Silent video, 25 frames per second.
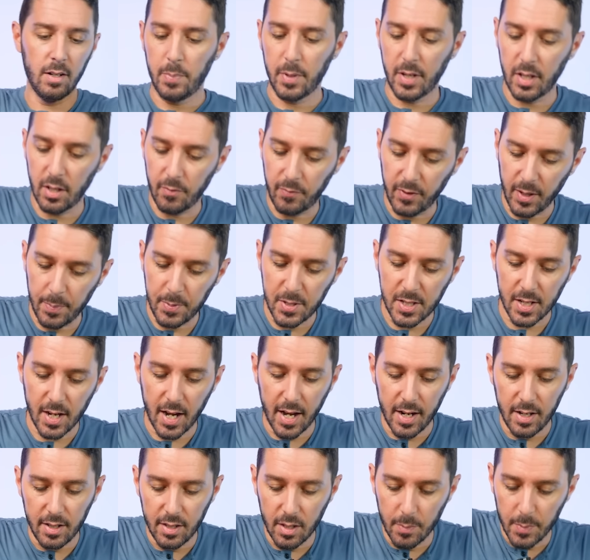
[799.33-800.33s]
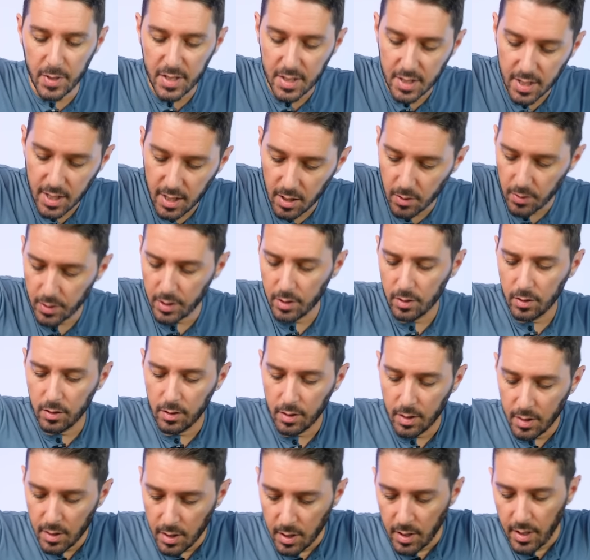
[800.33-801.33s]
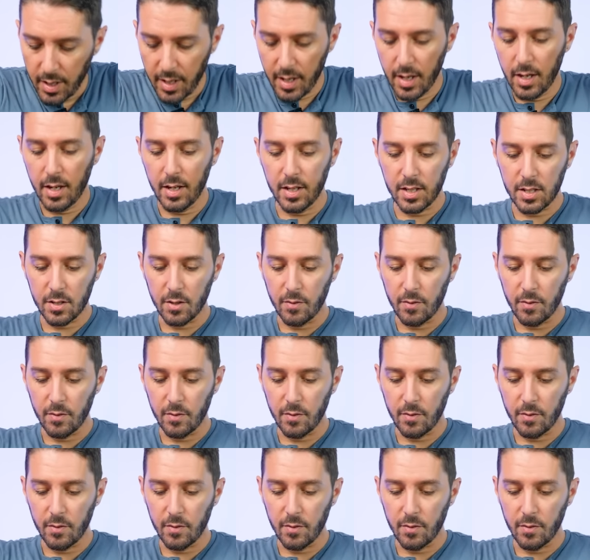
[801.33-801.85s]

But on the flip side, the material is